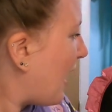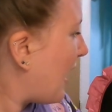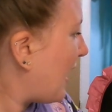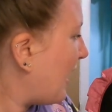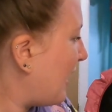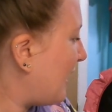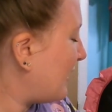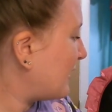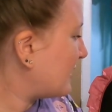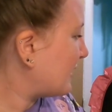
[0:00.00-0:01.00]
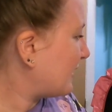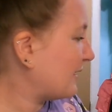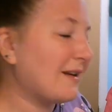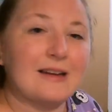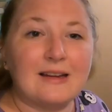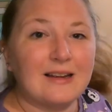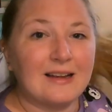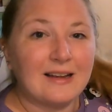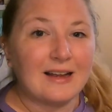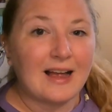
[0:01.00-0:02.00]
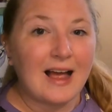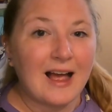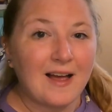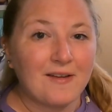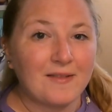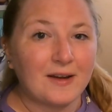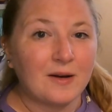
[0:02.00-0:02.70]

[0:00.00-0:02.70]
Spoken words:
And have